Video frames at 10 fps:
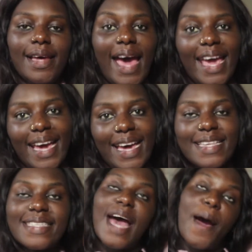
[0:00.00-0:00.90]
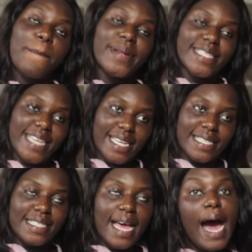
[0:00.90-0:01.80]
hi guys
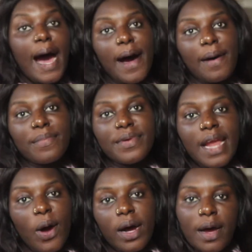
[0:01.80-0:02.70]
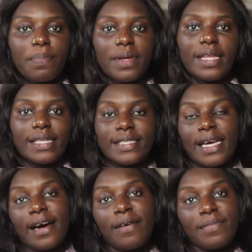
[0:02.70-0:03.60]
update i'm now happy that
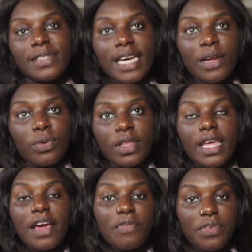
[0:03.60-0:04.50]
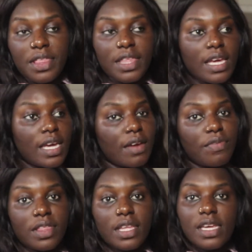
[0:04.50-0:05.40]
i'm done with everything
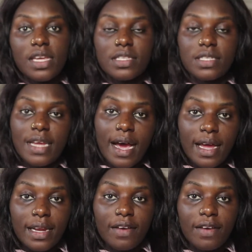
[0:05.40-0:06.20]
everything is done